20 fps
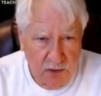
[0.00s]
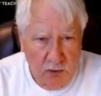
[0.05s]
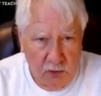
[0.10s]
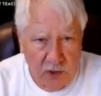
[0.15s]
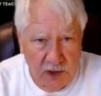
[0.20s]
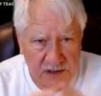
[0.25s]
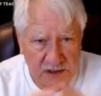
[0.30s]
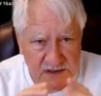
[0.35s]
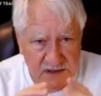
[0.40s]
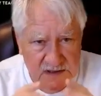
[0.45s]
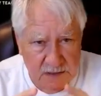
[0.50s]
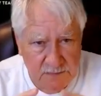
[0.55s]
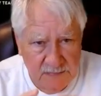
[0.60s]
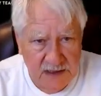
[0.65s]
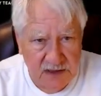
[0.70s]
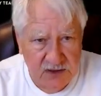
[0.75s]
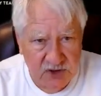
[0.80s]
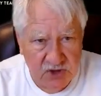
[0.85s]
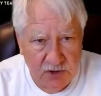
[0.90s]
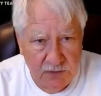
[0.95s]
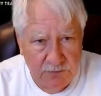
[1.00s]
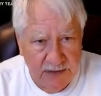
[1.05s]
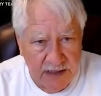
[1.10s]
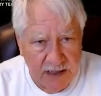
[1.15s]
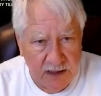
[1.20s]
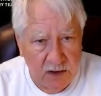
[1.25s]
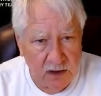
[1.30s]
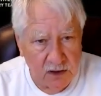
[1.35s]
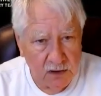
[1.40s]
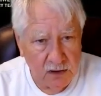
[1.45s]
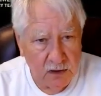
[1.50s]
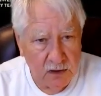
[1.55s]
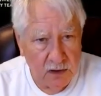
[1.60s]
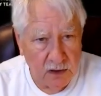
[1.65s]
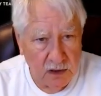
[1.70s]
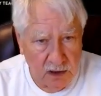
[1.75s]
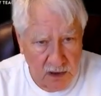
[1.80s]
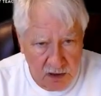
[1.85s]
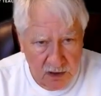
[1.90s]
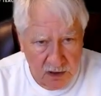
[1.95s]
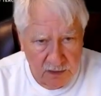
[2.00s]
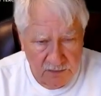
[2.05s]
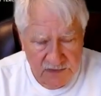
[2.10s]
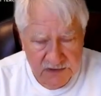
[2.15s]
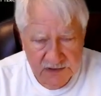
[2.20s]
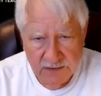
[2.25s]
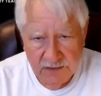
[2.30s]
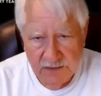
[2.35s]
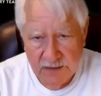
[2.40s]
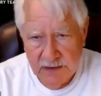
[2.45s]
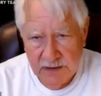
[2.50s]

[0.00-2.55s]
What does it mean to bear arms?